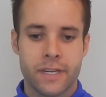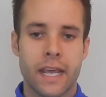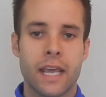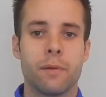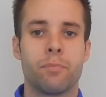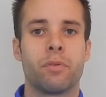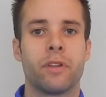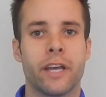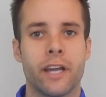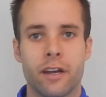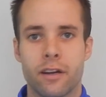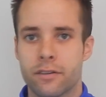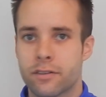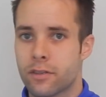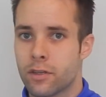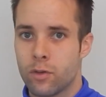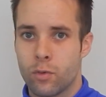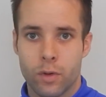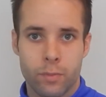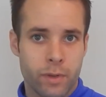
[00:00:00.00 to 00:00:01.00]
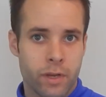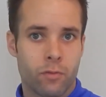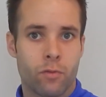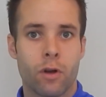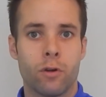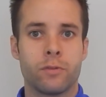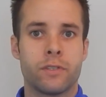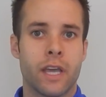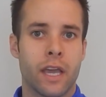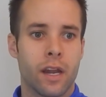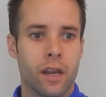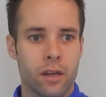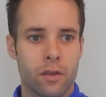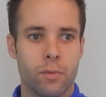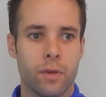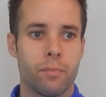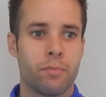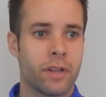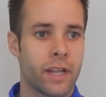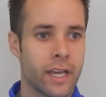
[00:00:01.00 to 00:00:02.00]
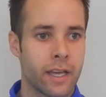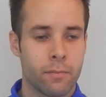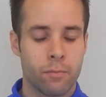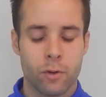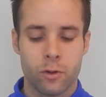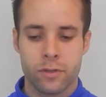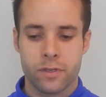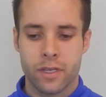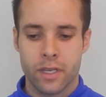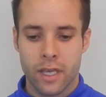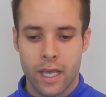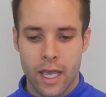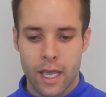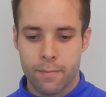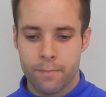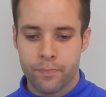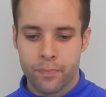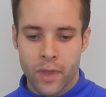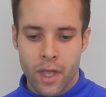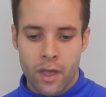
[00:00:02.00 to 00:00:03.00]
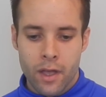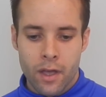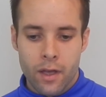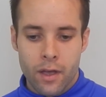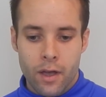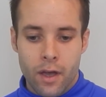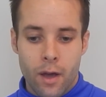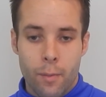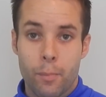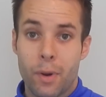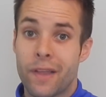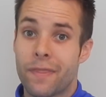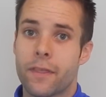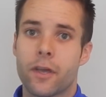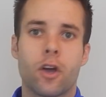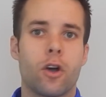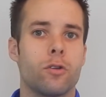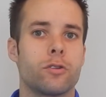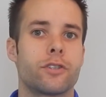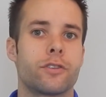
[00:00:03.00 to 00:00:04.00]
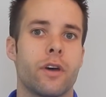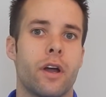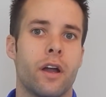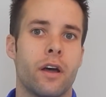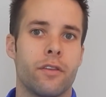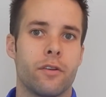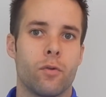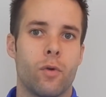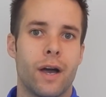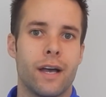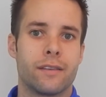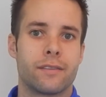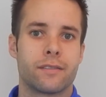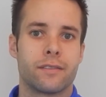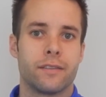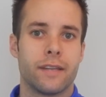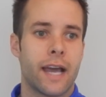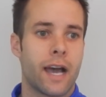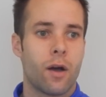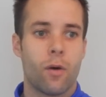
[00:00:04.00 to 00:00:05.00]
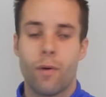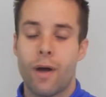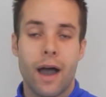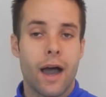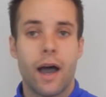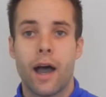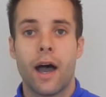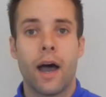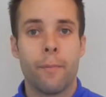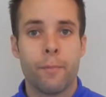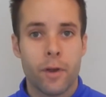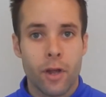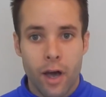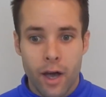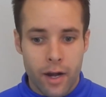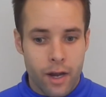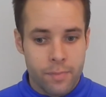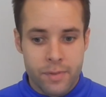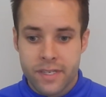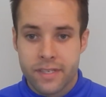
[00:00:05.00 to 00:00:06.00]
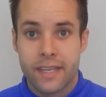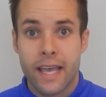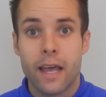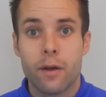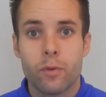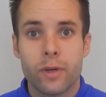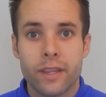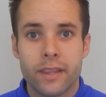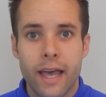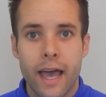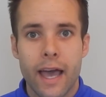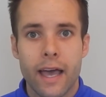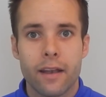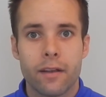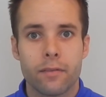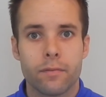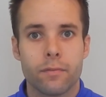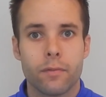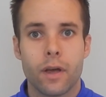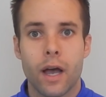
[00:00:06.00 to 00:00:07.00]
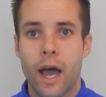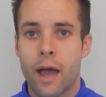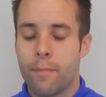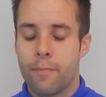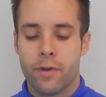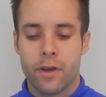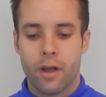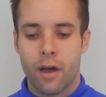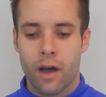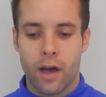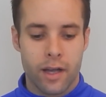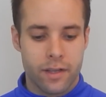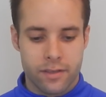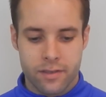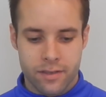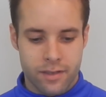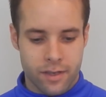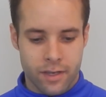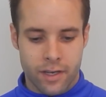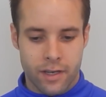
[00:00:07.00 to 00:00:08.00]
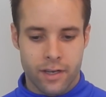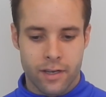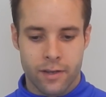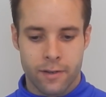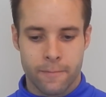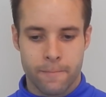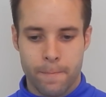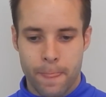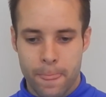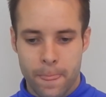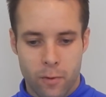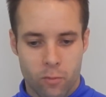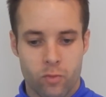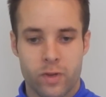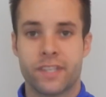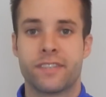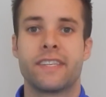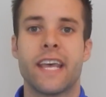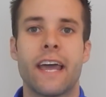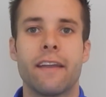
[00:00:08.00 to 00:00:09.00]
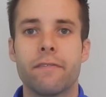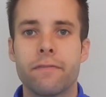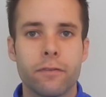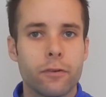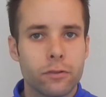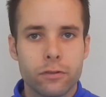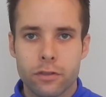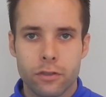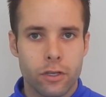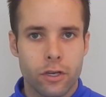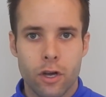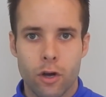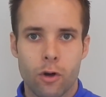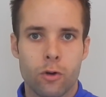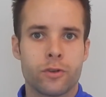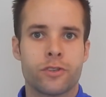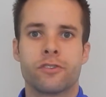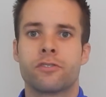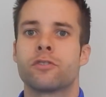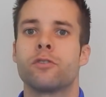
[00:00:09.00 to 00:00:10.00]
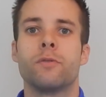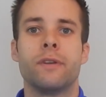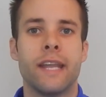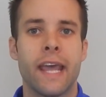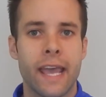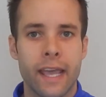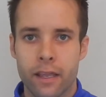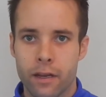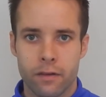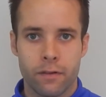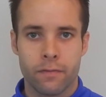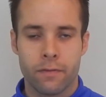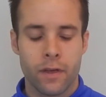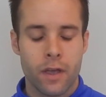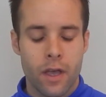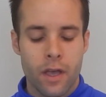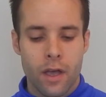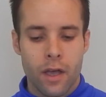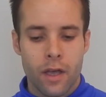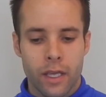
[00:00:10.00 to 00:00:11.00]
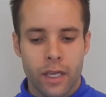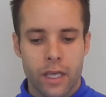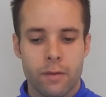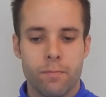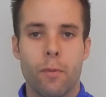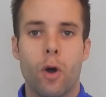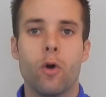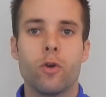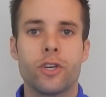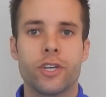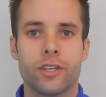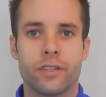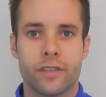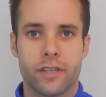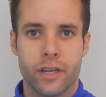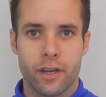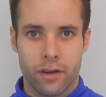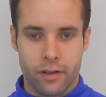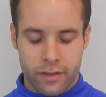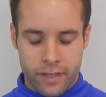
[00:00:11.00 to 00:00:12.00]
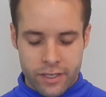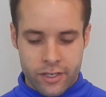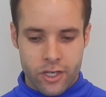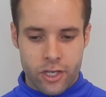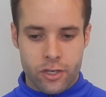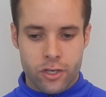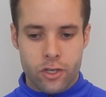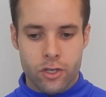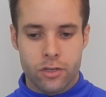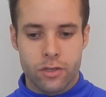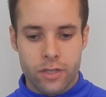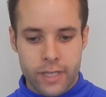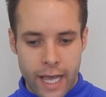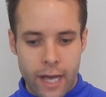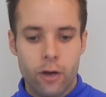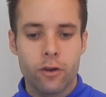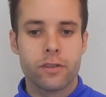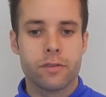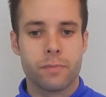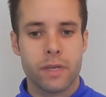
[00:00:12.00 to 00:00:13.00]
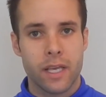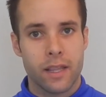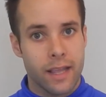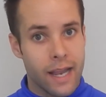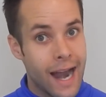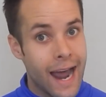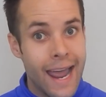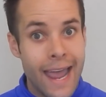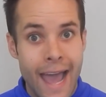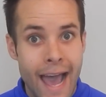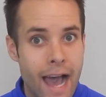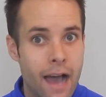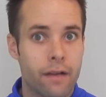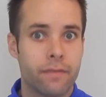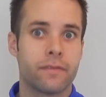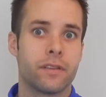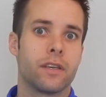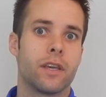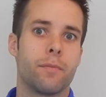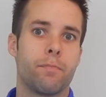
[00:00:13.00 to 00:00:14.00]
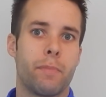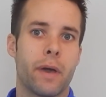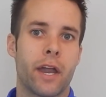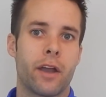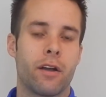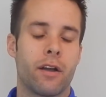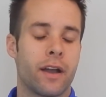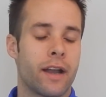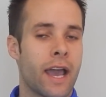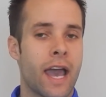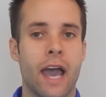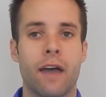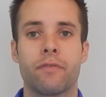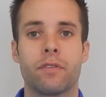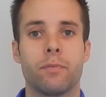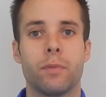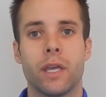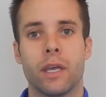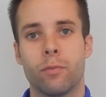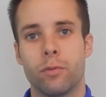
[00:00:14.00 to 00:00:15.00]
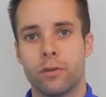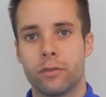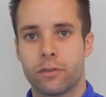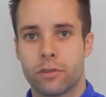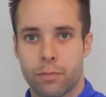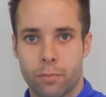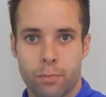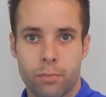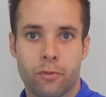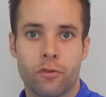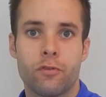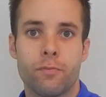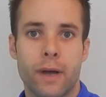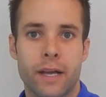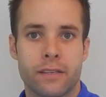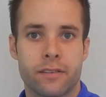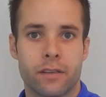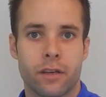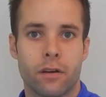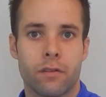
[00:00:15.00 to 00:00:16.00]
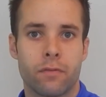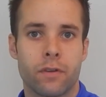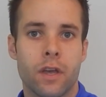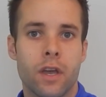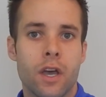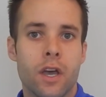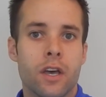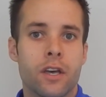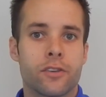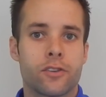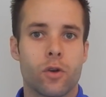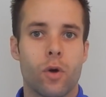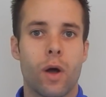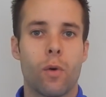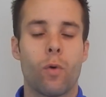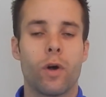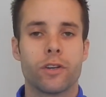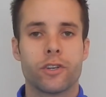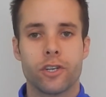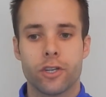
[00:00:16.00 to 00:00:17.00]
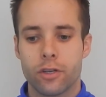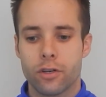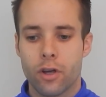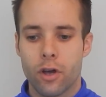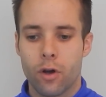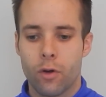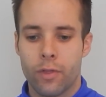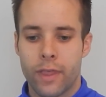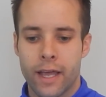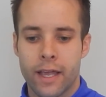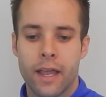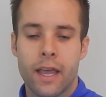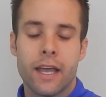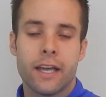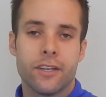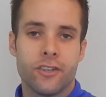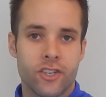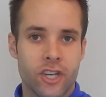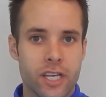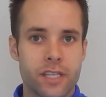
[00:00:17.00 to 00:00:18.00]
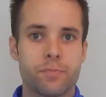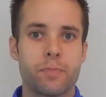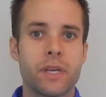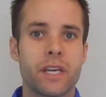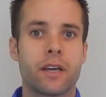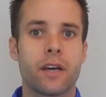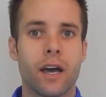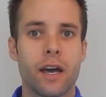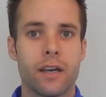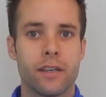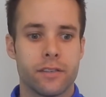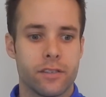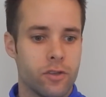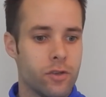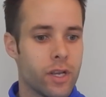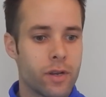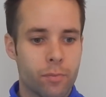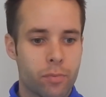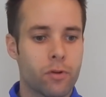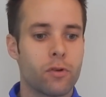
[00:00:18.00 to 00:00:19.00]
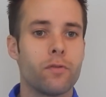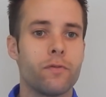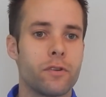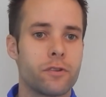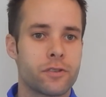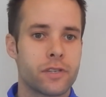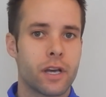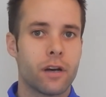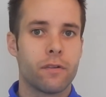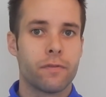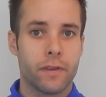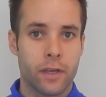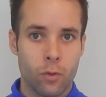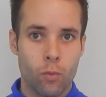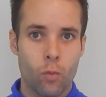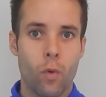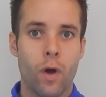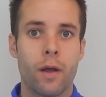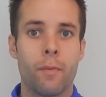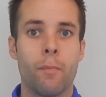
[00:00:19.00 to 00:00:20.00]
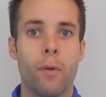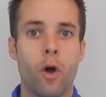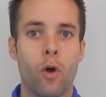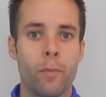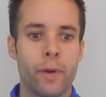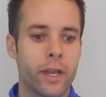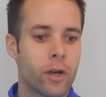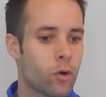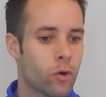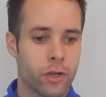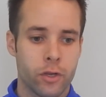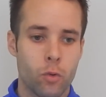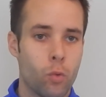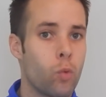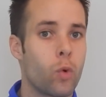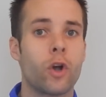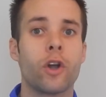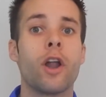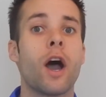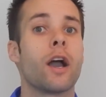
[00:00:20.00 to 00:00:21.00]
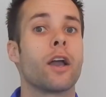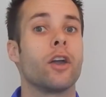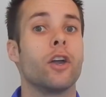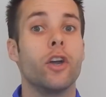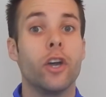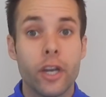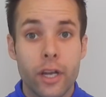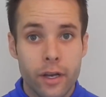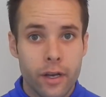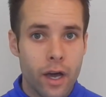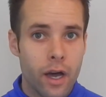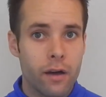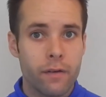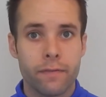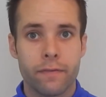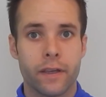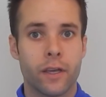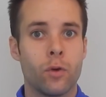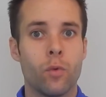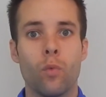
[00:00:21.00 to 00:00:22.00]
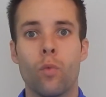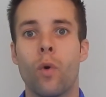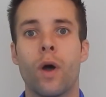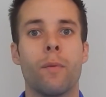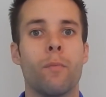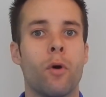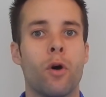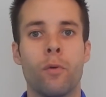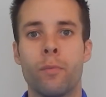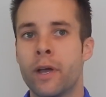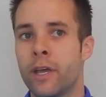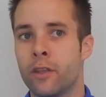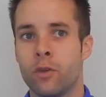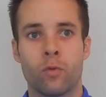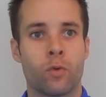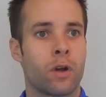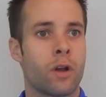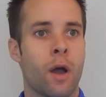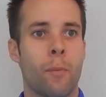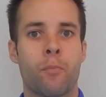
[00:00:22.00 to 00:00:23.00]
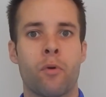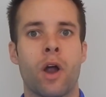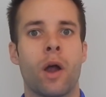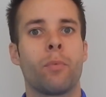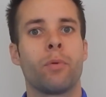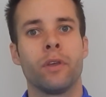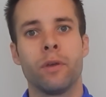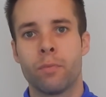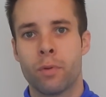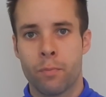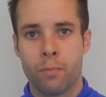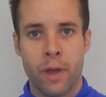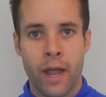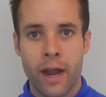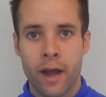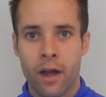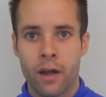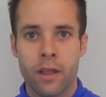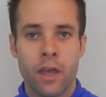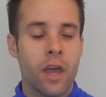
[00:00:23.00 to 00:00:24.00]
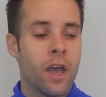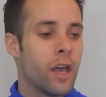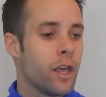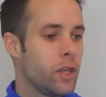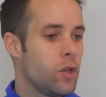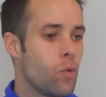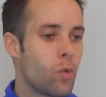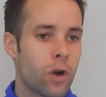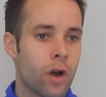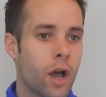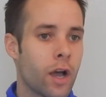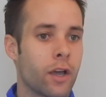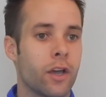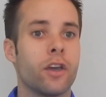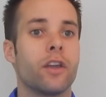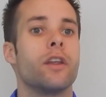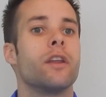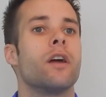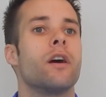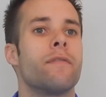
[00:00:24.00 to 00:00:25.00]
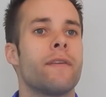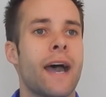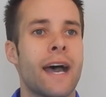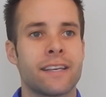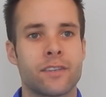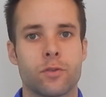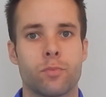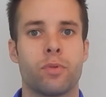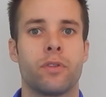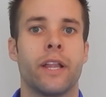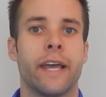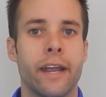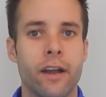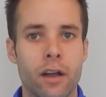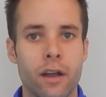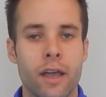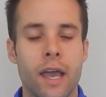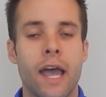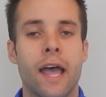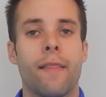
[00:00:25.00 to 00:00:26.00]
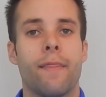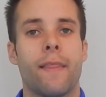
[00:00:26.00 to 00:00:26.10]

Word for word: 8 players. So you would be rotating, you'd be playing most of the game. But the coach thought otherwise. Now, I'm not upset with that. I'm not resentful to the coach. There's no negative emotions here. This just tells me that I have to get better and I have to be able to prove myself. So I want you to know that just because you didn't prove yourself in one moment, or you were not good enough in one moment, you were not properly prepared, you were not good enough as a player,